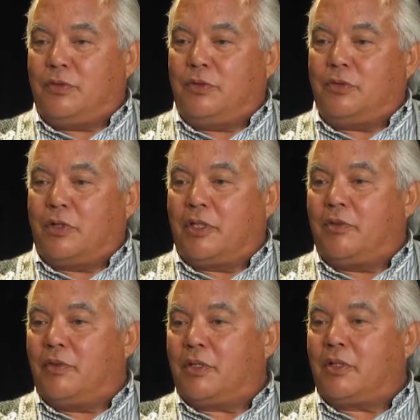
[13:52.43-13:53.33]
jointly
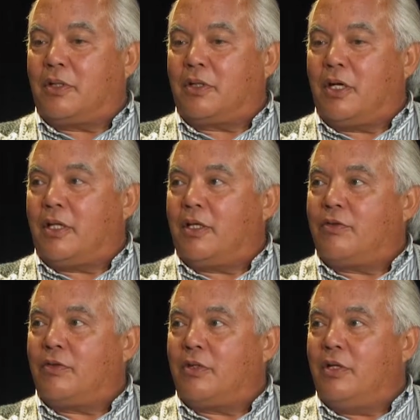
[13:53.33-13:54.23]
with our
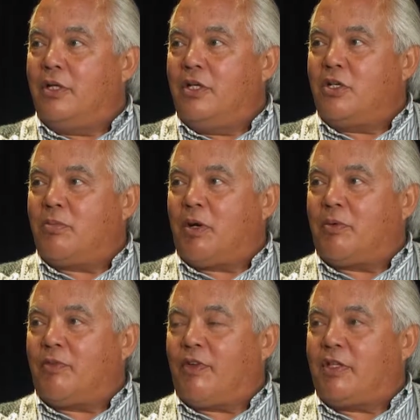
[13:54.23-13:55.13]
colleagues in
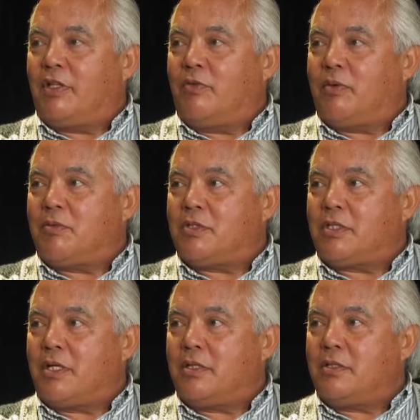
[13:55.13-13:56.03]
Department of Ethnic Women's
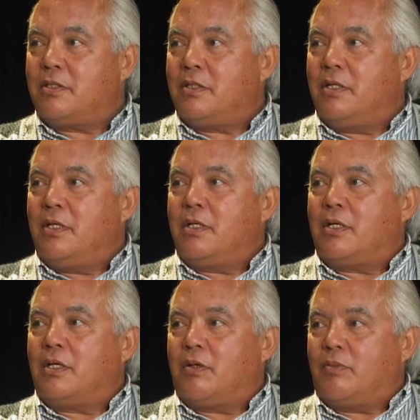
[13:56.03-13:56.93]
Studies
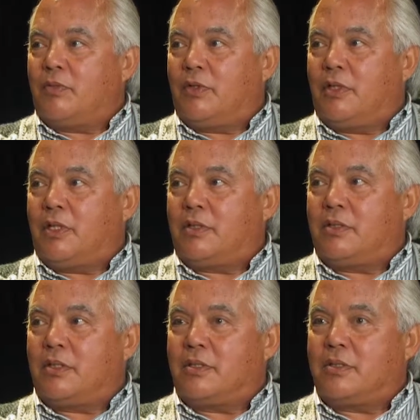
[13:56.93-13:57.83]

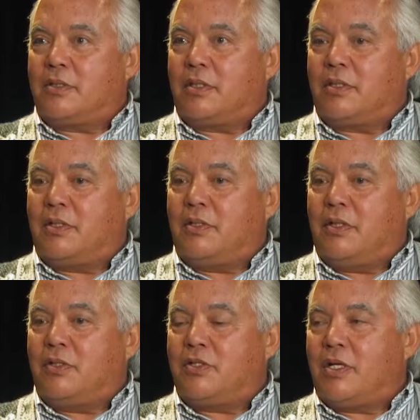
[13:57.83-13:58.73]
that is
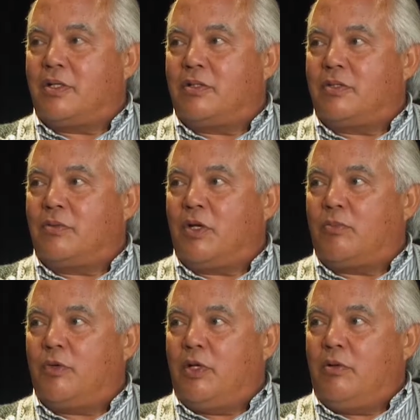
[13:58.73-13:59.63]
intended to help
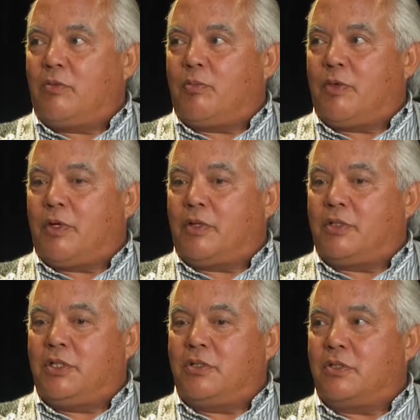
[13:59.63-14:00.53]
prepare
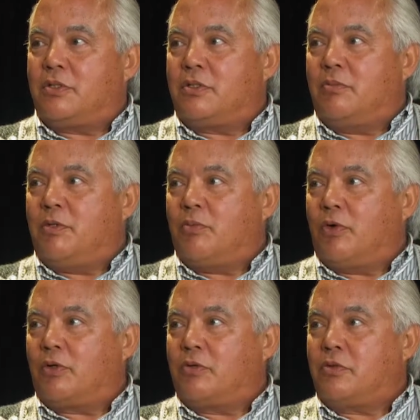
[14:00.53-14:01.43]
teachers to be
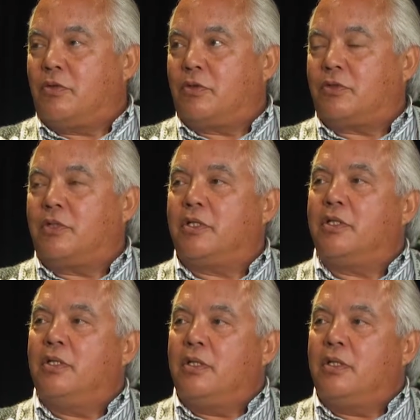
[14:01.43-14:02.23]
more culturally